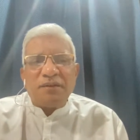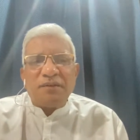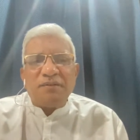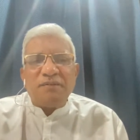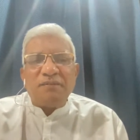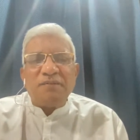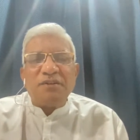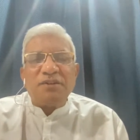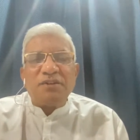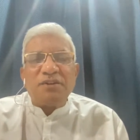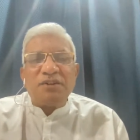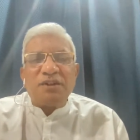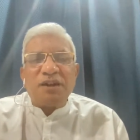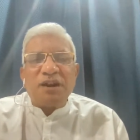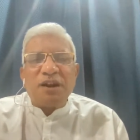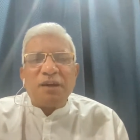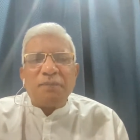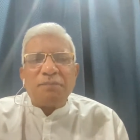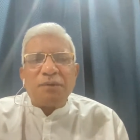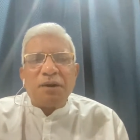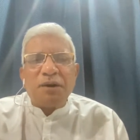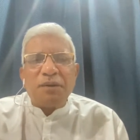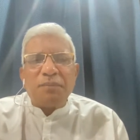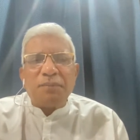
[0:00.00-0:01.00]
which is
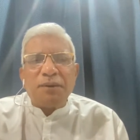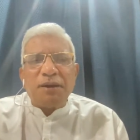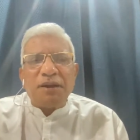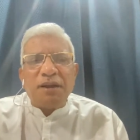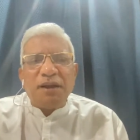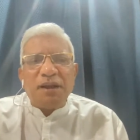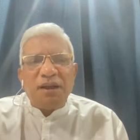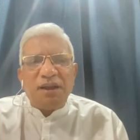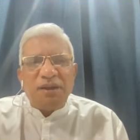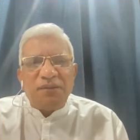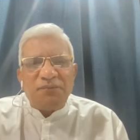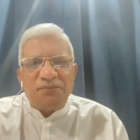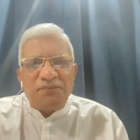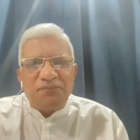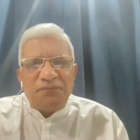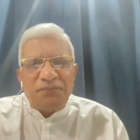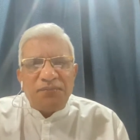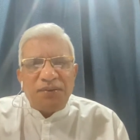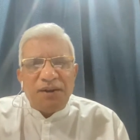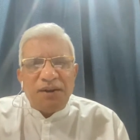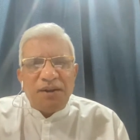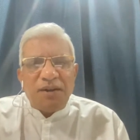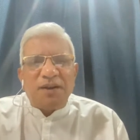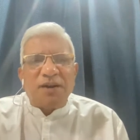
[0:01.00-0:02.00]
adapted by
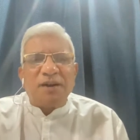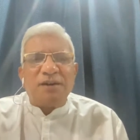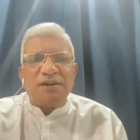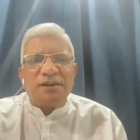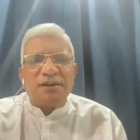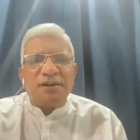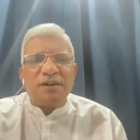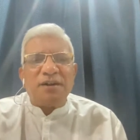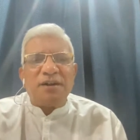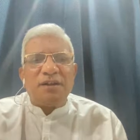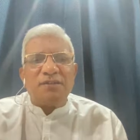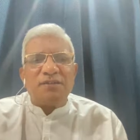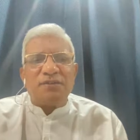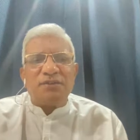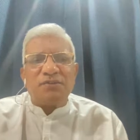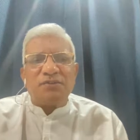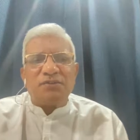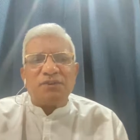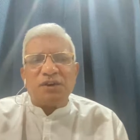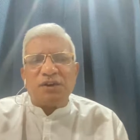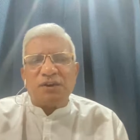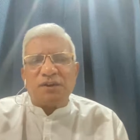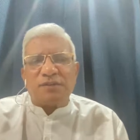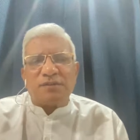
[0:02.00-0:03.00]
every country on
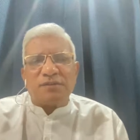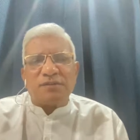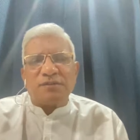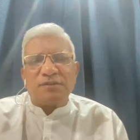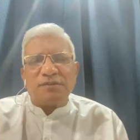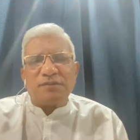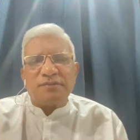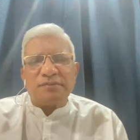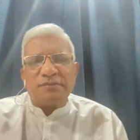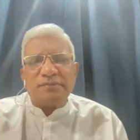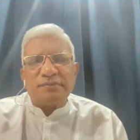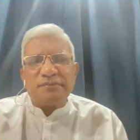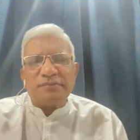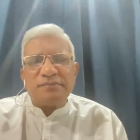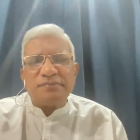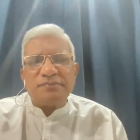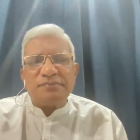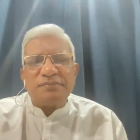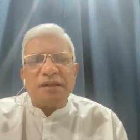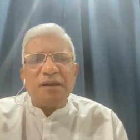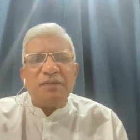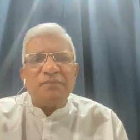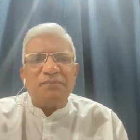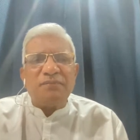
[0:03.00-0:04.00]
this earth.
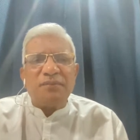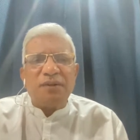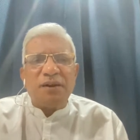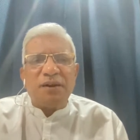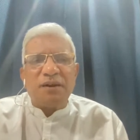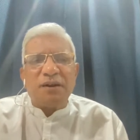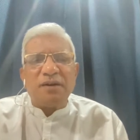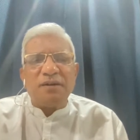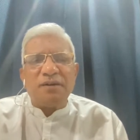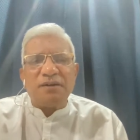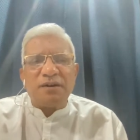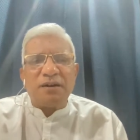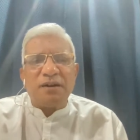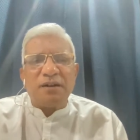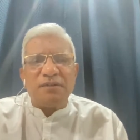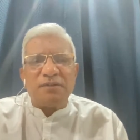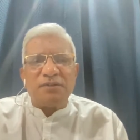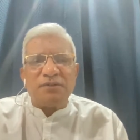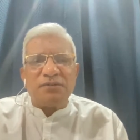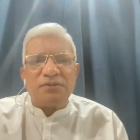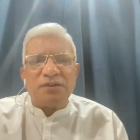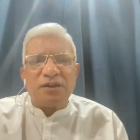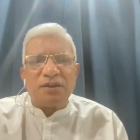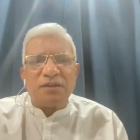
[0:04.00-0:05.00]
Every country on
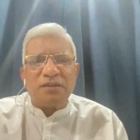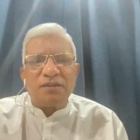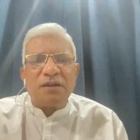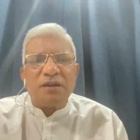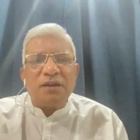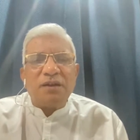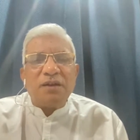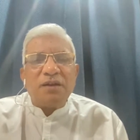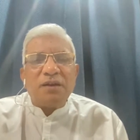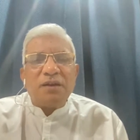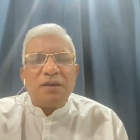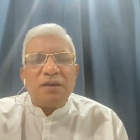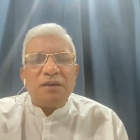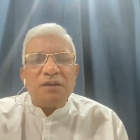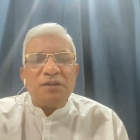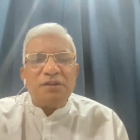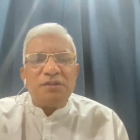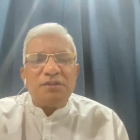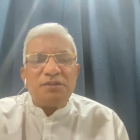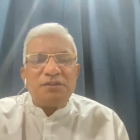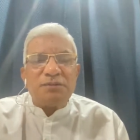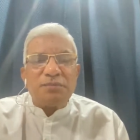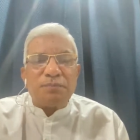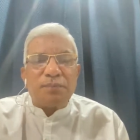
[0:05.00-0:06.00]
this earth
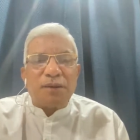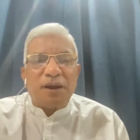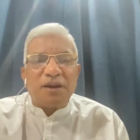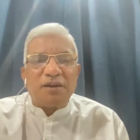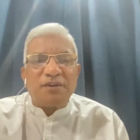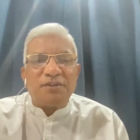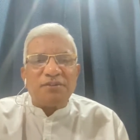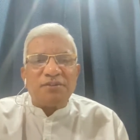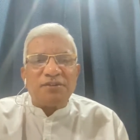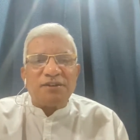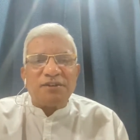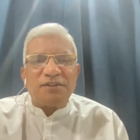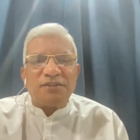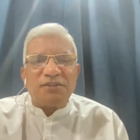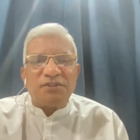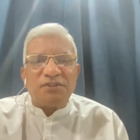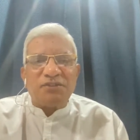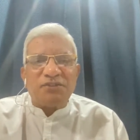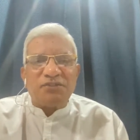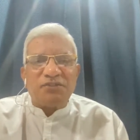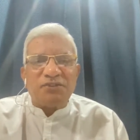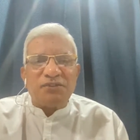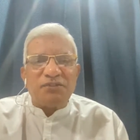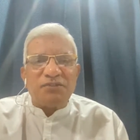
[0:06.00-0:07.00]
is practicing
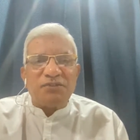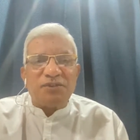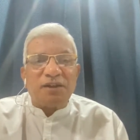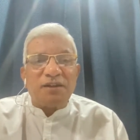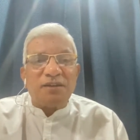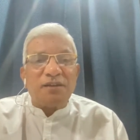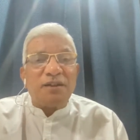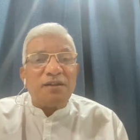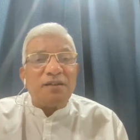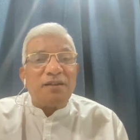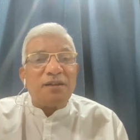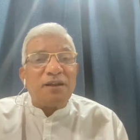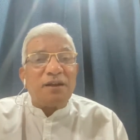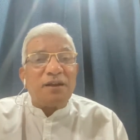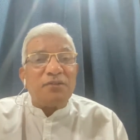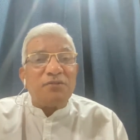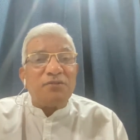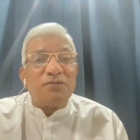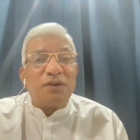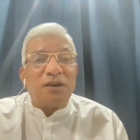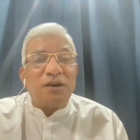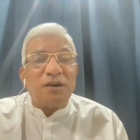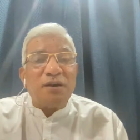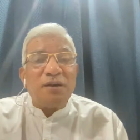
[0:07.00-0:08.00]
these things and then they
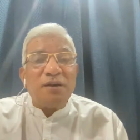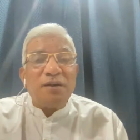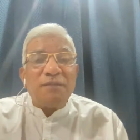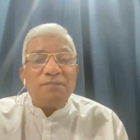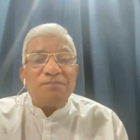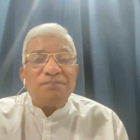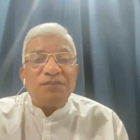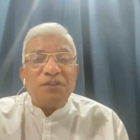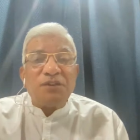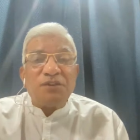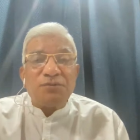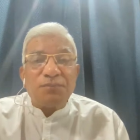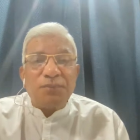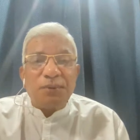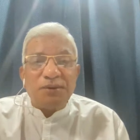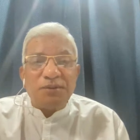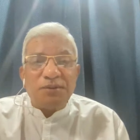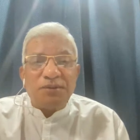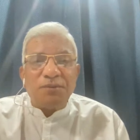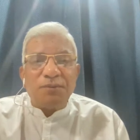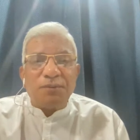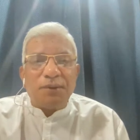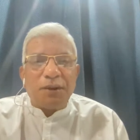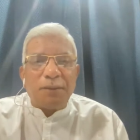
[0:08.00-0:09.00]
enjoy this
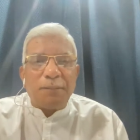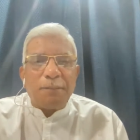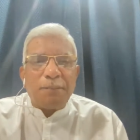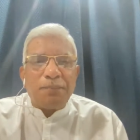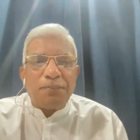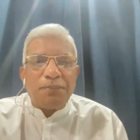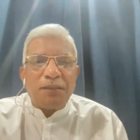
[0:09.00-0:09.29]
festival.